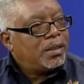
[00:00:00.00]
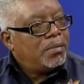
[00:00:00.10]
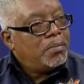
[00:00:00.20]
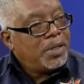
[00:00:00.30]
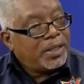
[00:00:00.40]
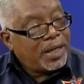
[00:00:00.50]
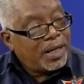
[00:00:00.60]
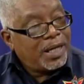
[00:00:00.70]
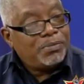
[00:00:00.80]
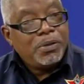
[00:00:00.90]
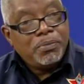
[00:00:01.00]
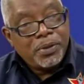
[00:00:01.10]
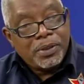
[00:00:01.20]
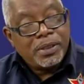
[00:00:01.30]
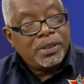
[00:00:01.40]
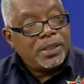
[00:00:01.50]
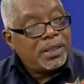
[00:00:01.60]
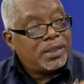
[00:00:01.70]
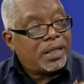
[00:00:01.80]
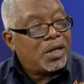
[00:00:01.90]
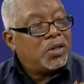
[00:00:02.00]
Mittal had been putting T&TEC